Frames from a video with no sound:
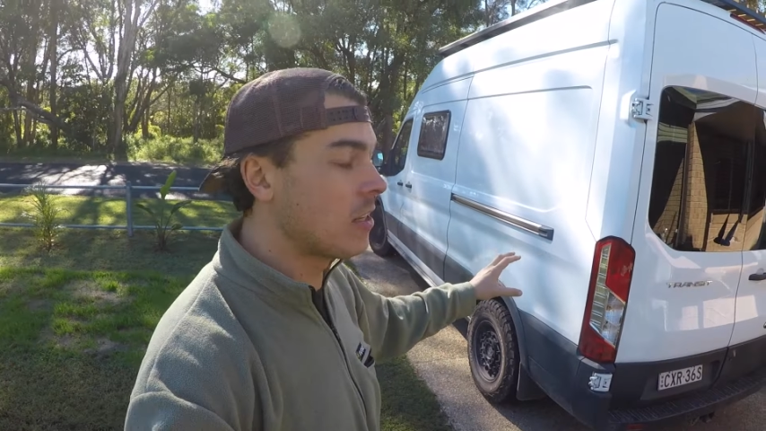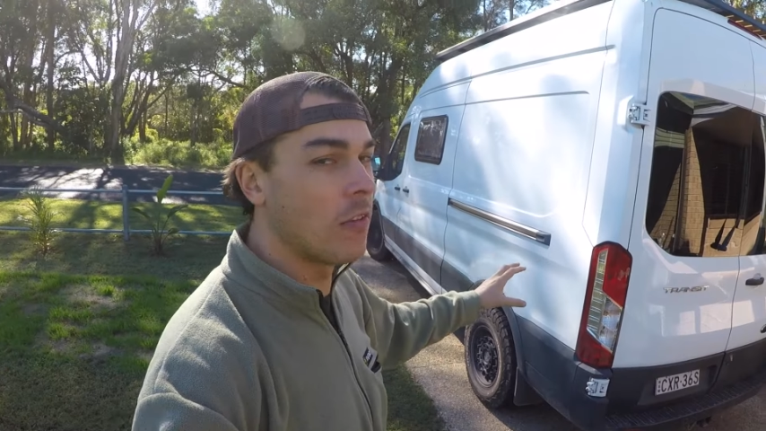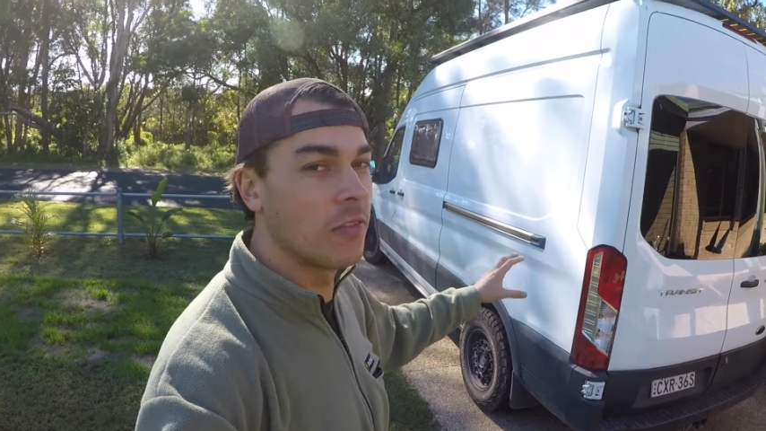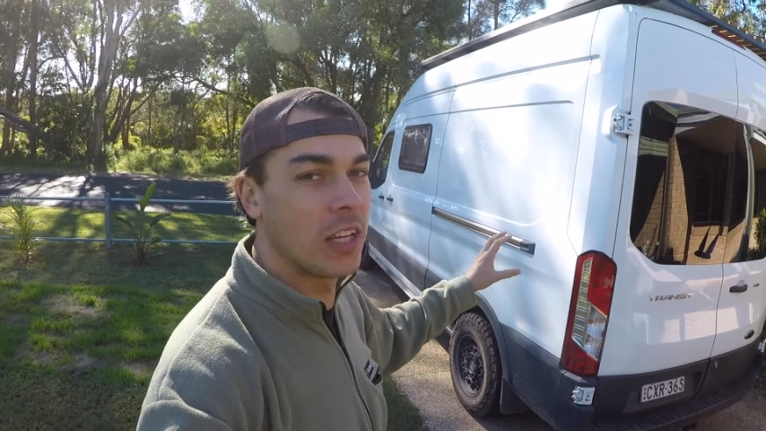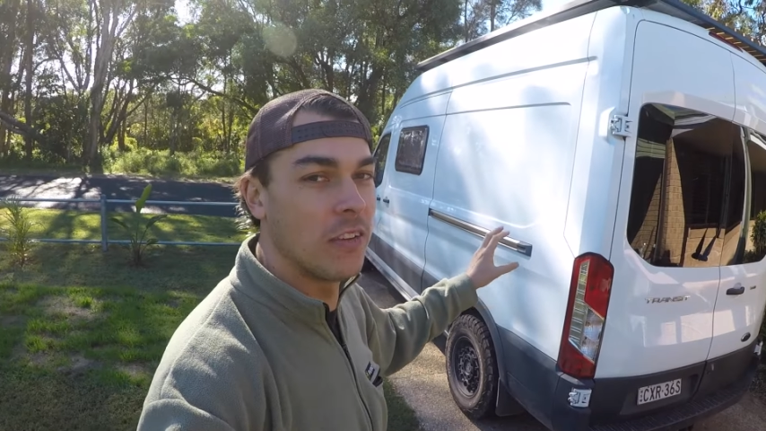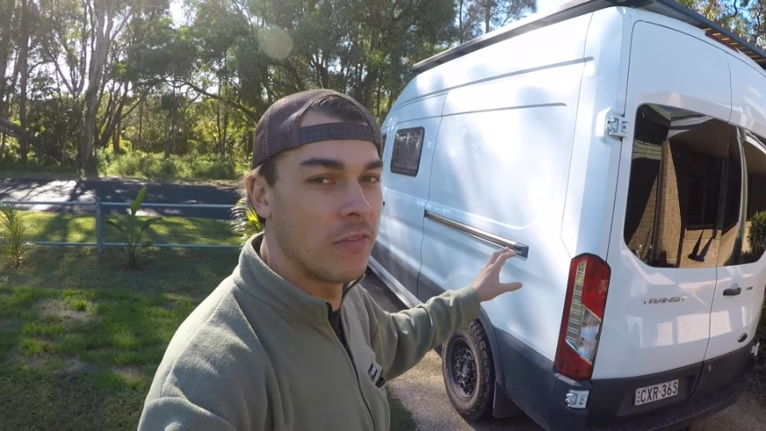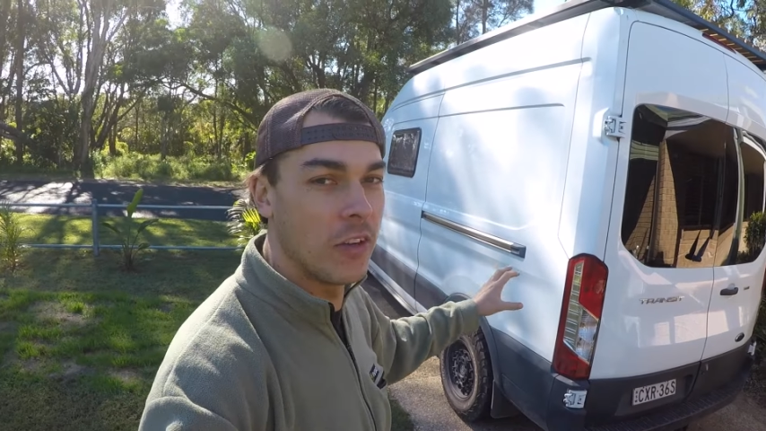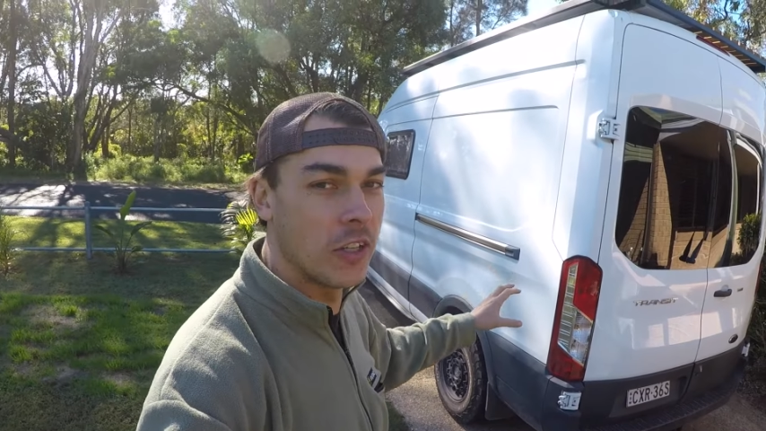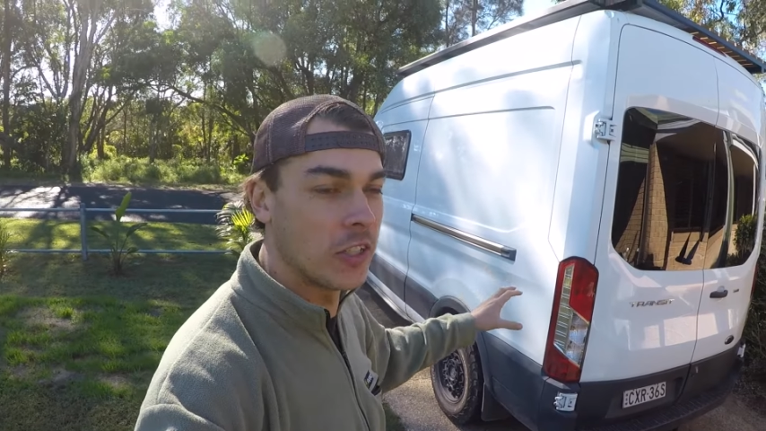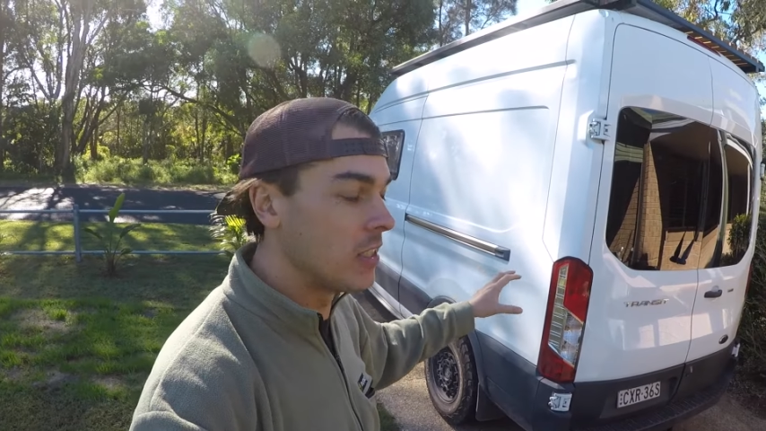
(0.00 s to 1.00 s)
of the
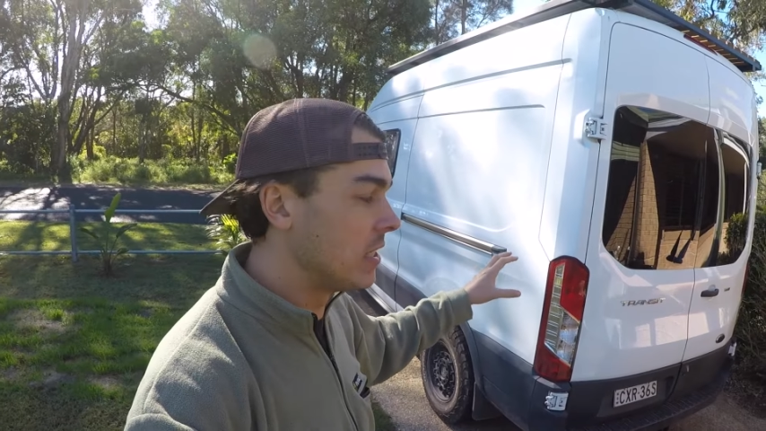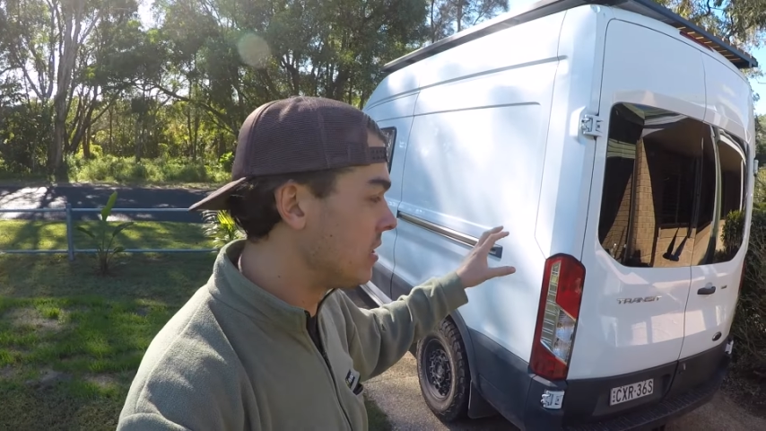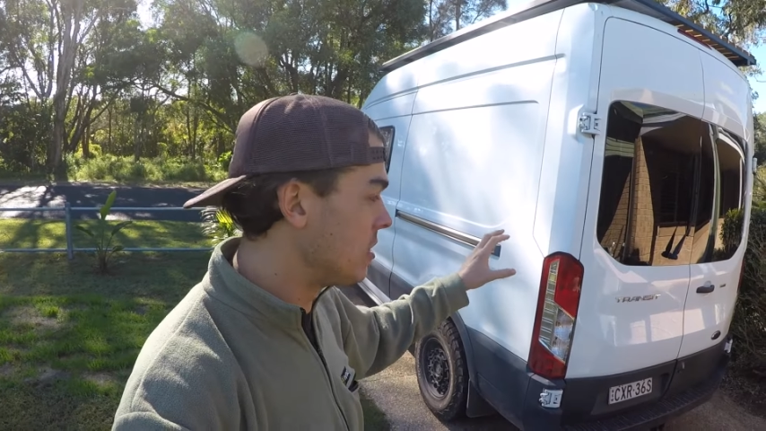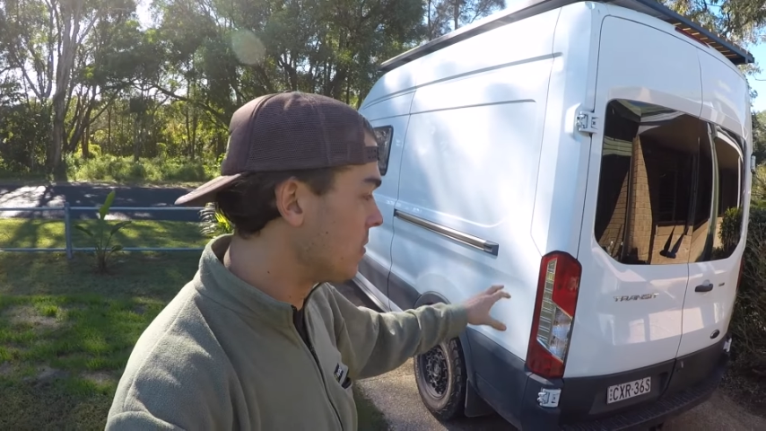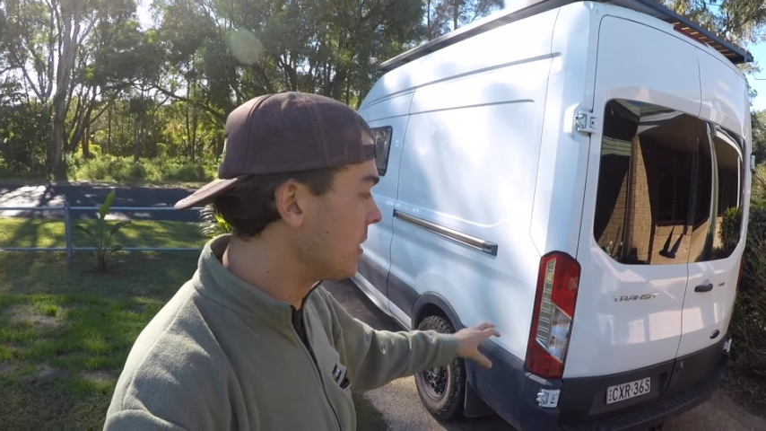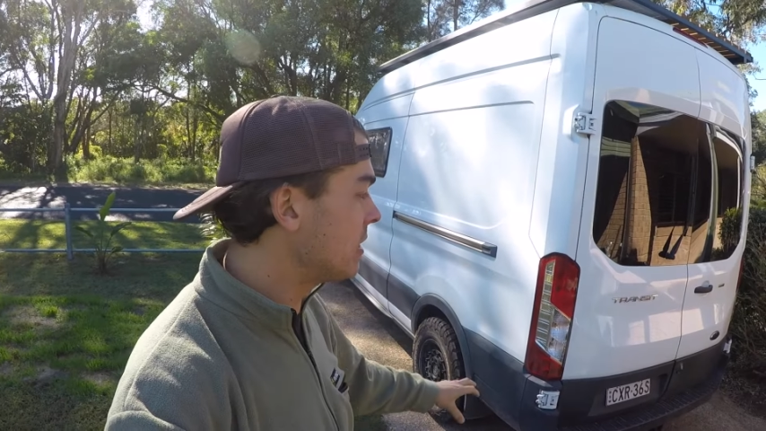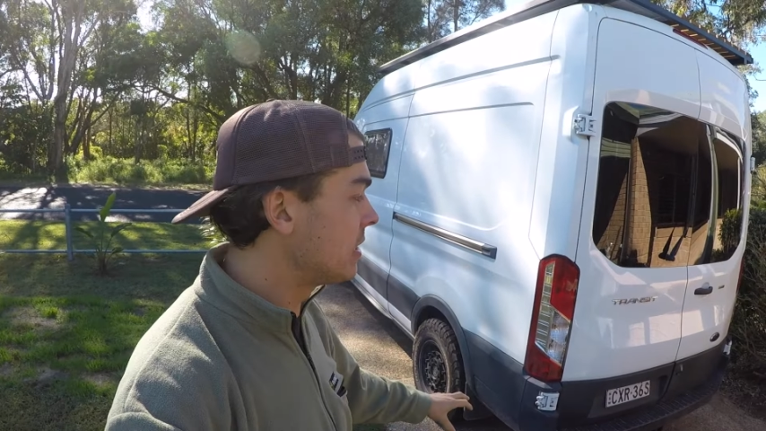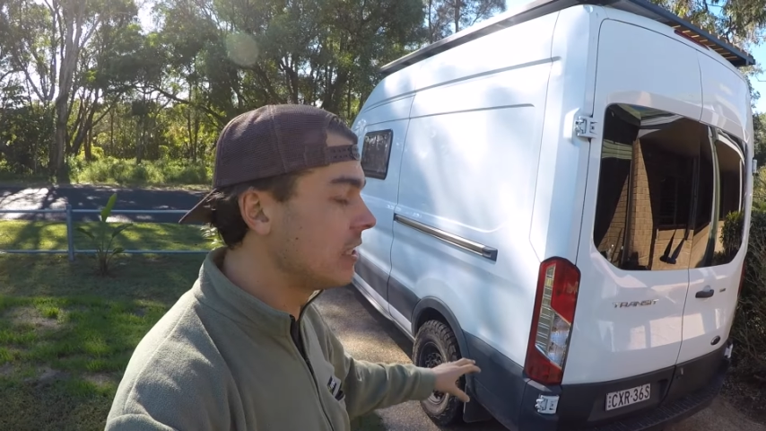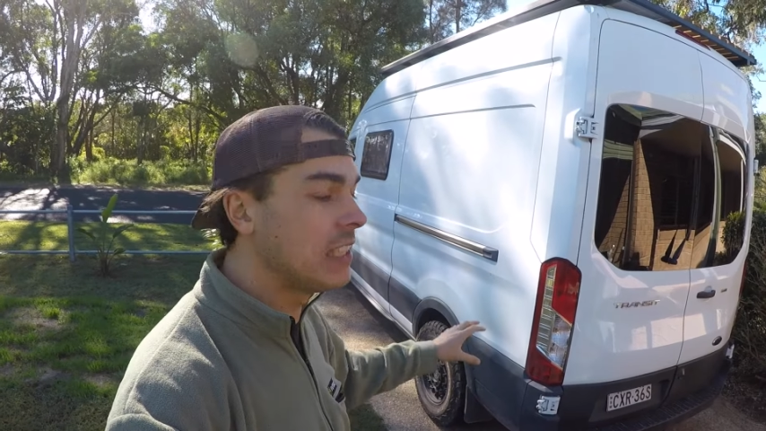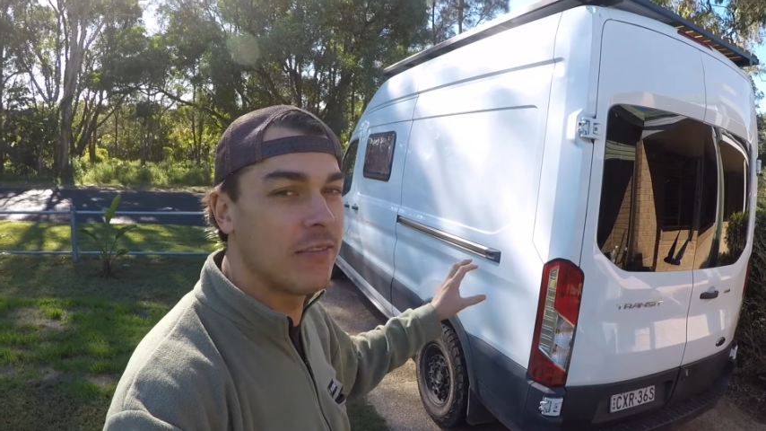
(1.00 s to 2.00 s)
conversion is doing
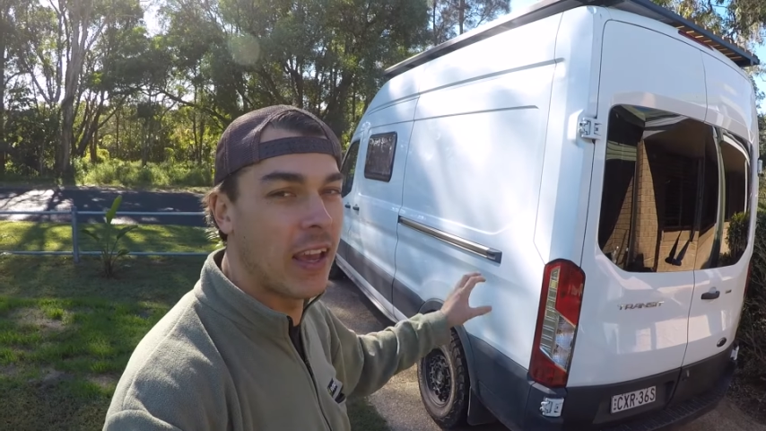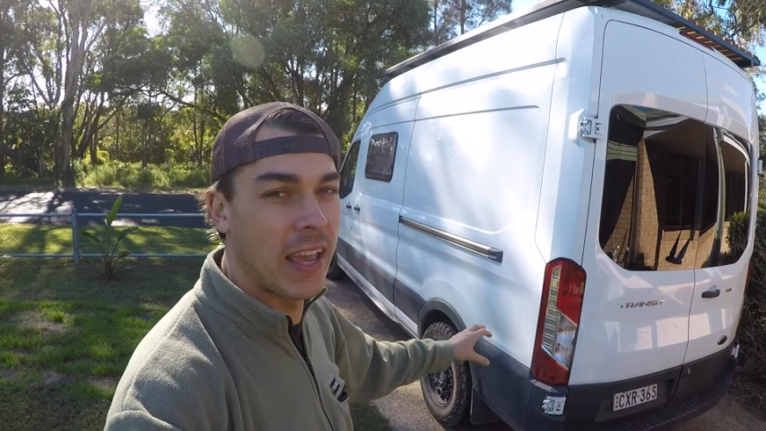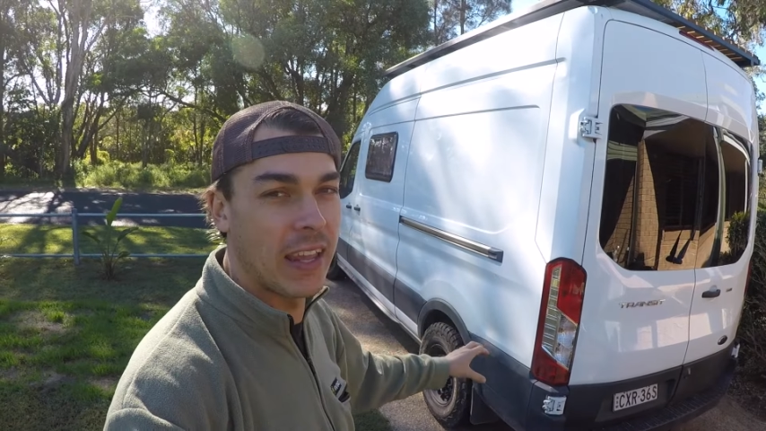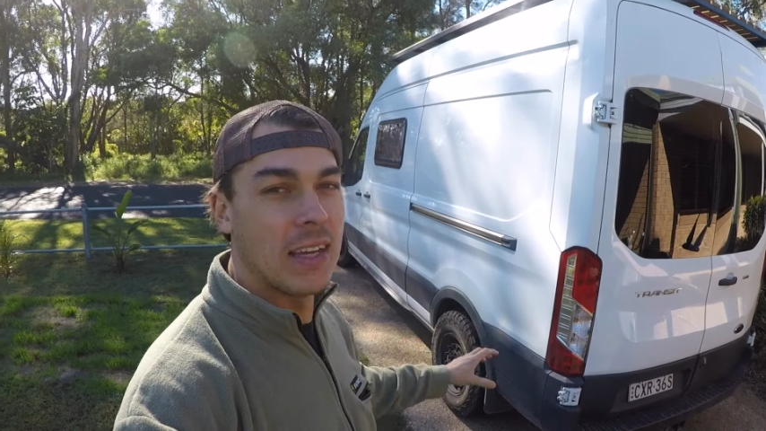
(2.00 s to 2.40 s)
to the van.